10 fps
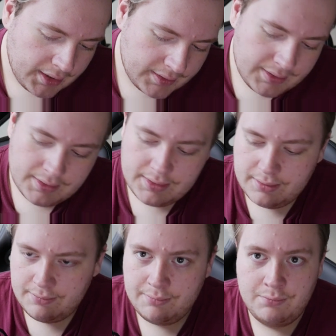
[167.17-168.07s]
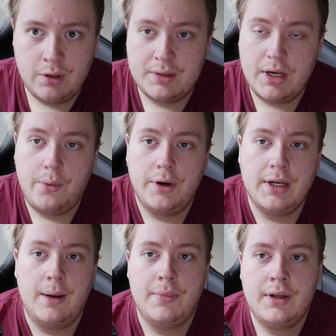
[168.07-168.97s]
Since pretty much I woke
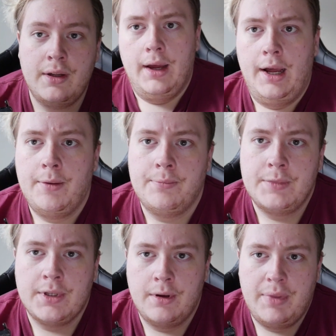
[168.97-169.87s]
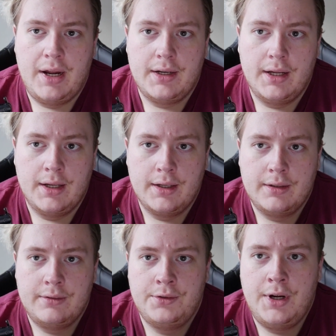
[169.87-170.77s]
up. So about
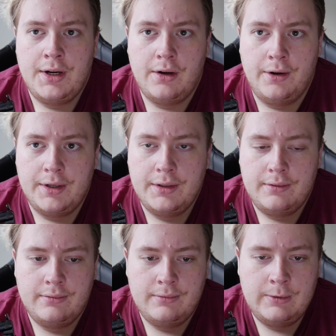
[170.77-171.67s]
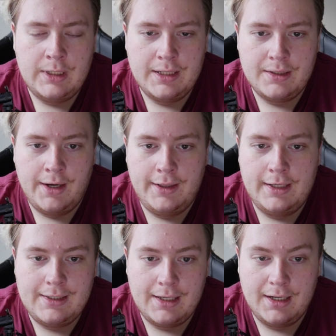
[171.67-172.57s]
9 o'clock last night, they
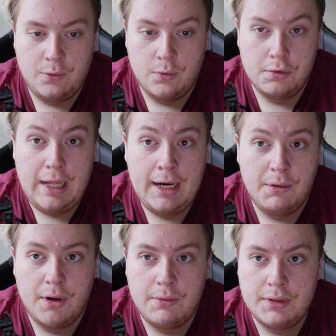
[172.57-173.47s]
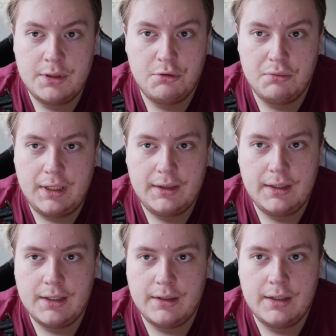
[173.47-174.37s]
started getting real aggro and like
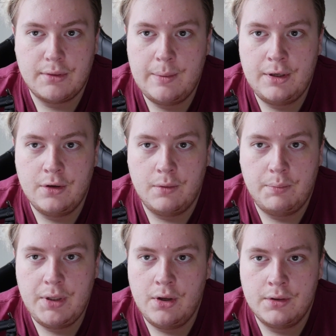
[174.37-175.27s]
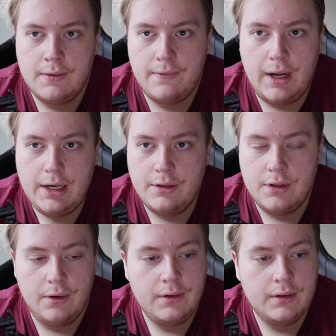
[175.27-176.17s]
their screaming got beyond a fucking
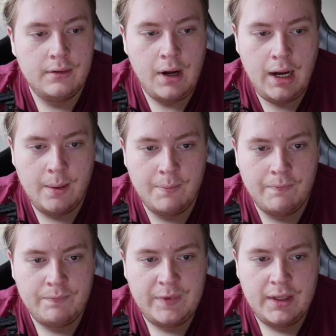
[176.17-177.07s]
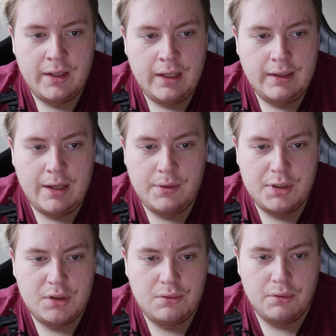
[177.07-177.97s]
joke. They were
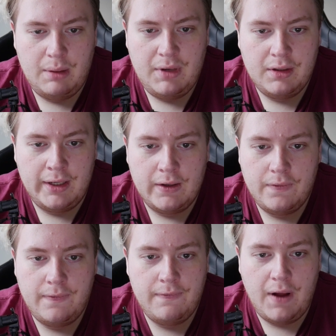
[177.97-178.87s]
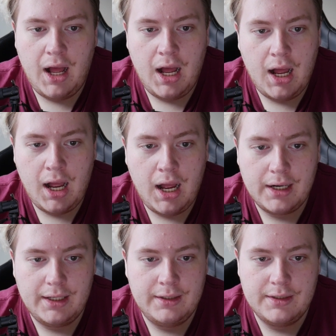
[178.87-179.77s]
just screaming like
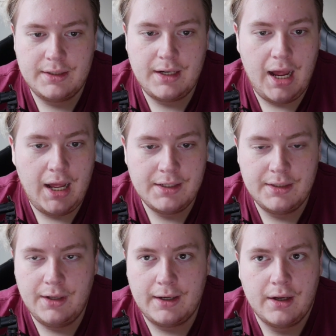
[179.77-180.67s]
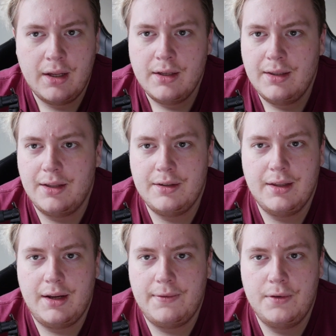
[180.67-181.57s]
fuck and just cunt and like
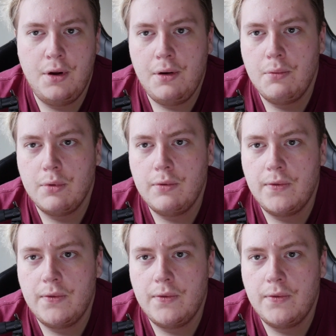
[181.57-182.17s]
for no real